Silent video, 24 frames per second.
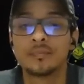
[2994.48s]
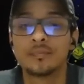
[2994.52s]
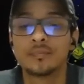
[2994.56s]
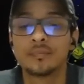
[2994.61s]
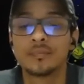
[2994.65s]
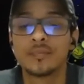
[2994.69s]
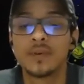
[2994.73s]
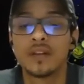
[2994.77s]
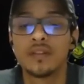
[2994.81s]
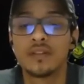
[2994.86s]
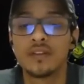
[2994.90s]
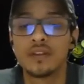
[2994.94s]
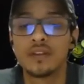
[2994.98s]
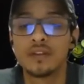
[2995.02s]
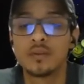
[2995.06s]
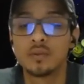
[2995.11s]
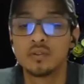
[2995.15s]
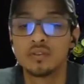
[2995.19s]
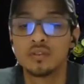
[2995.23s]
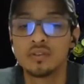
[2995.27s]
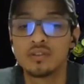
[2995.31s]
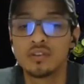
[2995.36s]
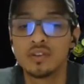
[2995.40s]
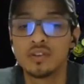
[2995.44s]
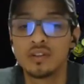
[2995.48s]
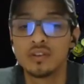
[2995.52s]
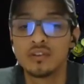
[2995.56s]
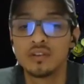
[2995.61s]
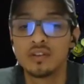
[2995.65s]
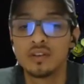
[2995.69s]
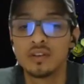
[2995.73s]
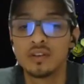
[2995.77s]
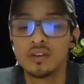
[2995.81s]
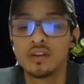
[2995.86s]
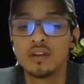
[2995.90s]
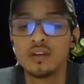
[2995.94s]
I think we just need
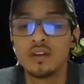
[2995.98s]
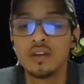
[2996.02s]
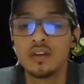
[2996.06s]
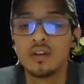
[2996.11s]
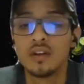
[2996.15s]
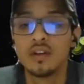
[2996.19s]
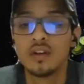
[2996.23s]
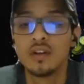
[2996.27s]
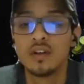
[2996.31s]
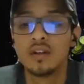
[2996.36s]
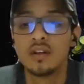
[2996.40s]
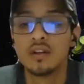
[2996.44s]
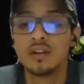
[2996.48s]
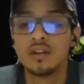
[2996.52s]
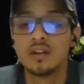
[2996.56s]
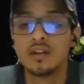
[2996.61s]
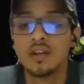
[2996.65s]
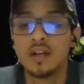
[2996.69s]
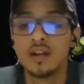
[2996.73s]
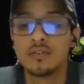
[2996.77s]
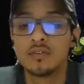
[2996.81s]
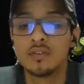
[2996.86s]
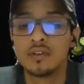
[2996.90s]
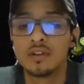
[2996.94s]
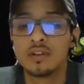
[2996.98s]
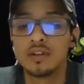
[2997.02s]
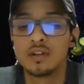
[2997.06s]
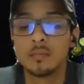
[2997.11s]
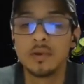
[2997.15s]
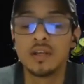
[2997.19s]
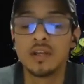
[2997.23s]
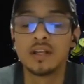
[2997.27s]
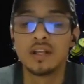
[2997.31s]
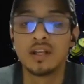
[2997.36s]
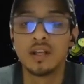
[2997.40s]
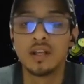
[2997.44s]
to definitely
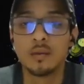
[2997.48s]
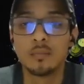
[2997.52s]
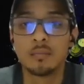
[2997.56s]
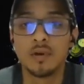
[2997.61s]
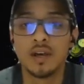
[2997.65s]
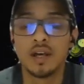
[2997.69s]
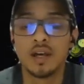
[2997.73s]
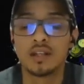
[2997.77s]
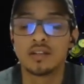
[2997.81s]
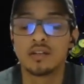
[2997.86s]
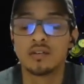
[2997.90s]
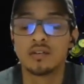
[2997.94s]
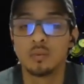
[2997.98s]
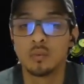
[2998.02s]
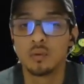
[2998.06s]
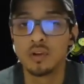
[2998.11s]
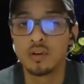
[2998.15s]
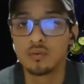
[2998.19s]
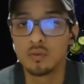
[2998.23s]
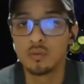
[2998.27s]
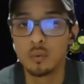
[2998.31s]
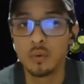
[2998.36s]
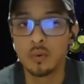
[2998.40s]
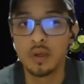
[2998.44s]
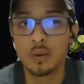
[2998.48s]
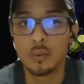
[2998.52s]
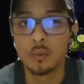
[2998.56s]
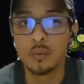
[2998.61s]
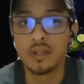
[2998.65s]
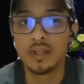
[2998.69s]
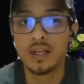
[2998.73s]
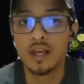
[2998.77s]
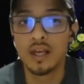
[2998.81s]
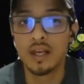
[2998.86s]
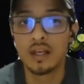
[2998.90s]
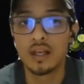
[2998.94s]
make an impact in whatever way we
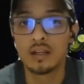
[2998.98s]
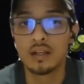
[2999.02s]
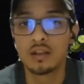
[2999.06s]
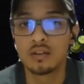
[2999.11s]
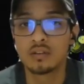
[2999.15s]
can.